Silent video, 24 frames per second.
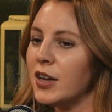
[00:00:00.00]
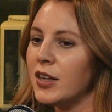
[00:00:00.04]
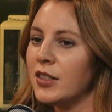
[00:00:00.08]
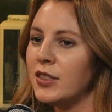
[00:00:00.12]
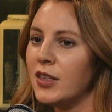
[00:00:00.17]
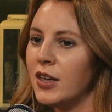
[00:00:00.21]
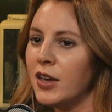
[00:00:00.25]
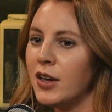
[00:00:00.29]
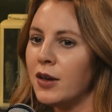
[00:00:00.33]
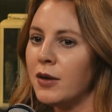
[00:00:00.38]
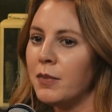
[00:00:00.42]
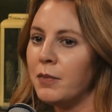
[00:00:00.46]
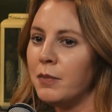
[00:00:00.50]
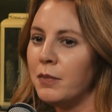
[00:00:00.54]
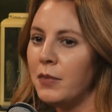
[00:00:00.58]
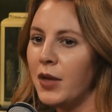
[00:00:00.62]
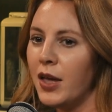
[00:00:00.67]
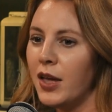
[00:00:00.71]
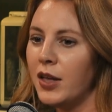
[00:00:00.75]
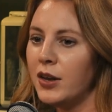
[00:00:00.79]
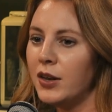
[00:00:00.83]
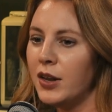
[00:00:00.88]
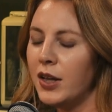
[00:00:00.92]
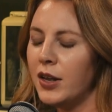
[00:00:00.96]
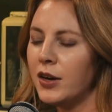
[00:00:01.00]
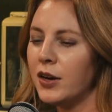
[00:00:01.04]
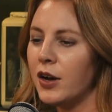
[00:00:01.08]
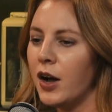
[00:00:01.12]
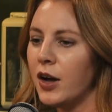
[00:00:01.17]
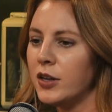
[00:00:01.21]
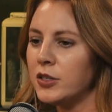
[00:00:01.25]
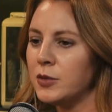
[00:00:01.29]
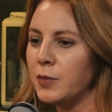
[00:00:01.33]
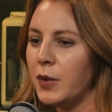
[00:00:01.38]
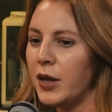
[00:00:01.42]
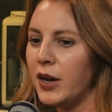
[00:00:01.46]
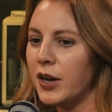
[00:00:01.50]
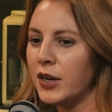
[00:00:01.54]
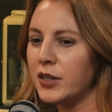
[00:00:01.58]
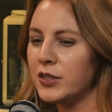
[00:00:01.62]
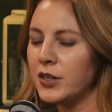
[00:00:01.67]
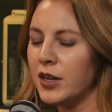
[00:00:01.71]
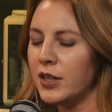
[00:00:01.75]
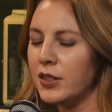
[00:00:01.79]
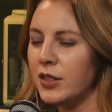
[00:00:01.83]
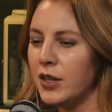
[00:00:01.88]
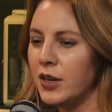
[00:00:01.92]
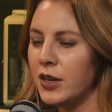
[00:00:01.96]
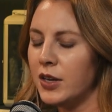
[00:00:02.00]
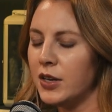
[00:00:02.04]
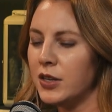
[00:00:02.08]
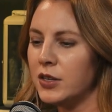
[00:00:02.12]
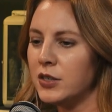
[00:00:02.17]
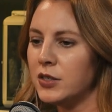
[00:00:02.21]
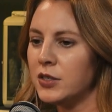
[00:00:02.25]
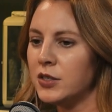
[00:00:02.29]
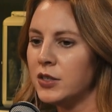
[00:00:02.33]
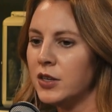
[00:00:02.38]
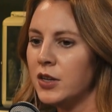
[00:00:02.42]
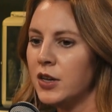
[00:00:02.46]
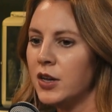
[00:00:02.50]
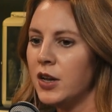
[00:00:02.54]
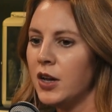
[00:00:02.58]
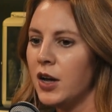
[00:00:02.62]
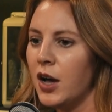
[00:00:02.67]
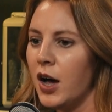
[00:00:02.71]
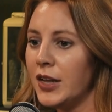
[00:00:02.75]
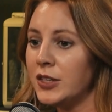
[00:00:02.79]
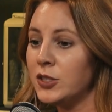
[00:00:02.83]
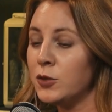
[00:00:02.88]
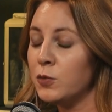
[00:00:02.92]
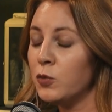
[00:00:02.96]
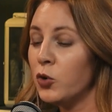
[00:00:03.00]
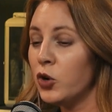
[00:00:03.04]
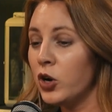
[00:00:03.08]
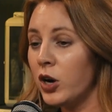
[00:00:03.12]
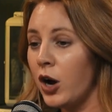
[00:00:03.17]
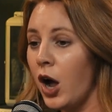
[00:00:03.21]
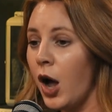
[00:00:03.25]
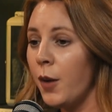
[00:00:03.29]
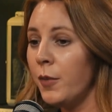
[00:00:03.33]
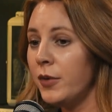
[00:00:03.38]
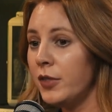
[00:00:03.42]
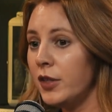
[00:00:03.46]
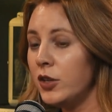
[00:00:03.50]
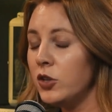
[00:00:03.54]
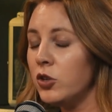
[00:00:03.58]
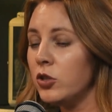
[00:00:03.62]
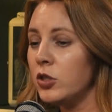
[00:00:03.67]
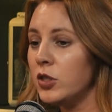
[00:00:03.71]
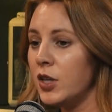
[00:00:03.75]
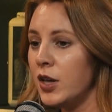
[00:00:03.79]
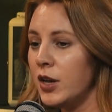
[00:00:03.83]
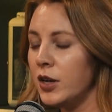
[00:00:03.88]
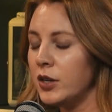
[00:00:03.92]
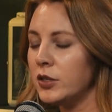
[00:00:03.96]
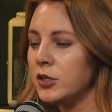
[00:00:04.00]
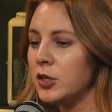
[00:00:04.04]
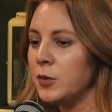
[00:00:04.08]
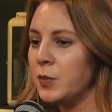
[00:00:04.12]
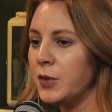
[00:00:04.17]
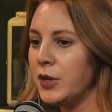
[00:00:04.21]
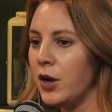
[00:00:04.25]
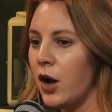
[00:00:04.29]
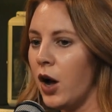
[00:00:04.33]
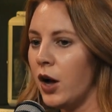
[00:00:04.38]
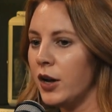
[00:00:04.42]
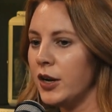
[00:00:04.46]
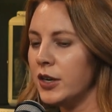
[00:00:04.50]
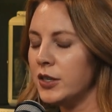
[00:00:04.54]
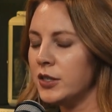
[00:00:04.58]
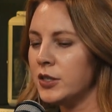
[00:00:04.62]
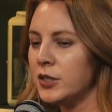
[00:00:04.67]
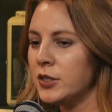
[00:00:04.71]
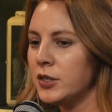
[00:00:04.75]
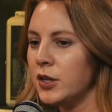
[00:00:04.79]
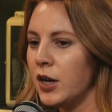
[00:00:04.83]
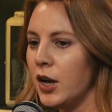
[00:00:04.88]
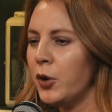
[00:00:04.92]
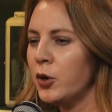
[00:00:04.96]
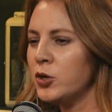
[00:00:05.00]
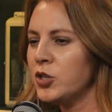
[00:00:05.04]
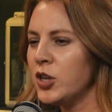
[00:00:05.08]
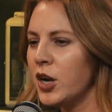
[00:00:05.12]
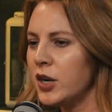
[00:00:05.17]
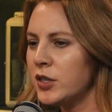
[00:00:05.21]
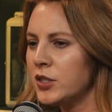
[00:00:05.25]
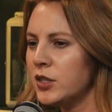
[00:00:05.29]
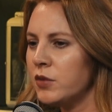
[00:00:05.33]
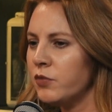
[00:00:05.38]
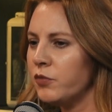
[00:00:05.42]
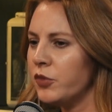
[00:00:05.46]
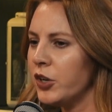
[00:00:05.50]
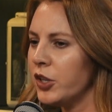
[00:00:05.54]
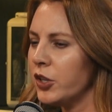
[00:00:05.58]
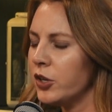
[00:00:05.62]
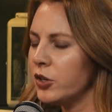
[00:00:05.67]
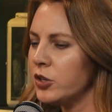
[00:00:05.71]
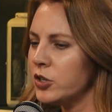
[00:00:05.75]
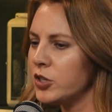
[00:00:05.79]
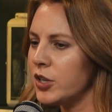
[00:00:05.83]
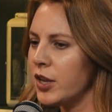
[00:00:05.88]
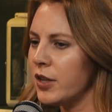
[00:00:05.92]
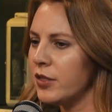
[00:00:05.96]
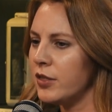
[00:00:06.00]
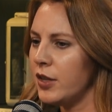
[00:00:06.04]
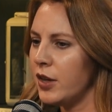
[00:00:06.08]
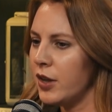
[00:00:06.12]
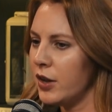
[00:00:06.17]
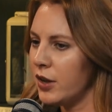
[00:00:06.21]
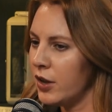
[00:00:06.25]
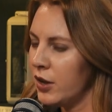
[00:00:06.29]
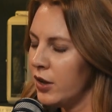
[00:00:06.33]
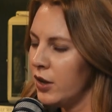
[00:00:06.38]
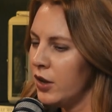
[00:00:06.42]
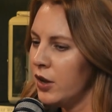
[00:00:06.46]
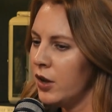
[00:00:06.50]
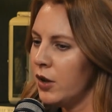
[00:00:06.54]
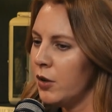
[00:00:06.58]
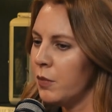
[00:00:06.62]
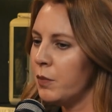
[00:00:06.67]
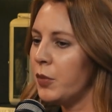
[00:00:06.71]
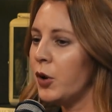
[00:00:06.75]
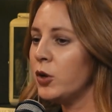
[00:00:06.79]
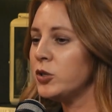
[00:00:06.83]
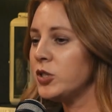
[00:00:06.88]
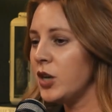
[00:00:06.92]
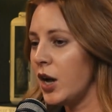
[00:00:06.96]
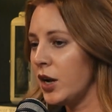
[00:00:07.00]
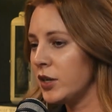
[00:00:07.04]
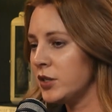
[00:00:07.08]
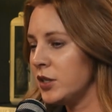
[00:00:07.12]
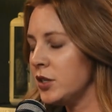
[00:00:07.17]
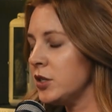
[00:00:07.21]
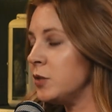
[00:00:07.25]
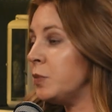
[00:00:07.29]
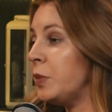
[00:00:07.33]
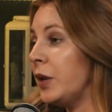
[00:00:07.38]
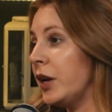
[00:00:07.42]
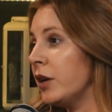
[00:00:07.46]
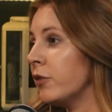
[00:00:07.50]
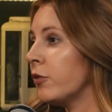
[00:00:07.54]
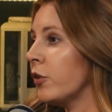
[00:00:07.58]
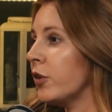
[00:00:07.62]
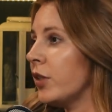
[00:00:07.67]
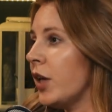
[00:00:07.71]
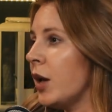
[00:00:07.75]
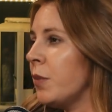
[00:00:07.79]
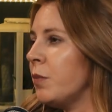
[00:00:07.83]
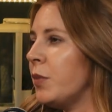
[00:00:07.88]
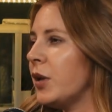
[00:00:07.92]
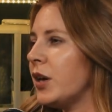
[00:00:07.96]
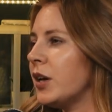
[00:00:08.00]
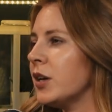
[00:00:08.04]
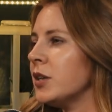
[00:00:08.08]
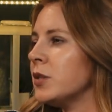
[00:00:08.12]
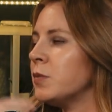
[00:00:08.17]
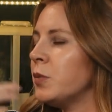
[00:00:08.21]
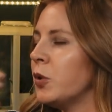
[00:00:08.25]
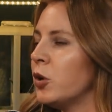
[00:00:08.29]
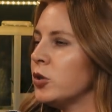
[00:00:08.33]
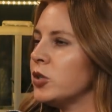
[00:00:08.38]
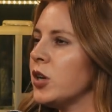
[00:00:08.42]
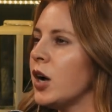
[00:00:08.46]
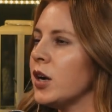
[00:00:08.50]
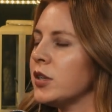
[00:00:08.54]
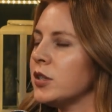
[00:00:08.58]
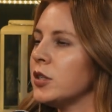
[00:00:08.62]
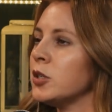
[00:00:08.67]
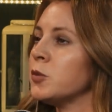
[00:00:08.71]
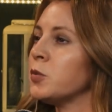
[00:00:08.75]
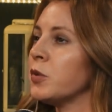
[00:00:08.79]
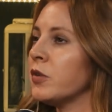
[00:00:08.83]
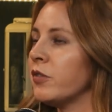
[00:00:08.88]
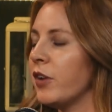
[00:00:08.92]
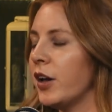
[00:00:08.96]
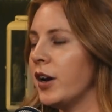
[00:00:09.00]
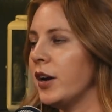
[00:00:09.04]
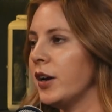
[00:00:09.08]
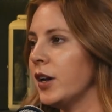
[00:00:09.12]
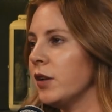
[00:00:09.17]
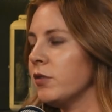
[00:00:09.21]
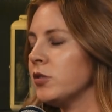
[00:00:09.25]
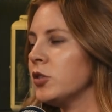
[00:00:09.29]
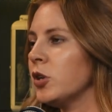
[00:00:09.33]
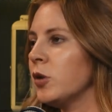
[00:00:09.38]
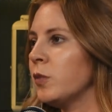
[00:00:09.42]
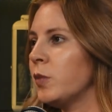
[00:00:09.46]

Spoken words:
I think men in cosmetics, it's more common than you think, to be honest. Botox and fillers, I think Botox is big for them because Botox is preventative.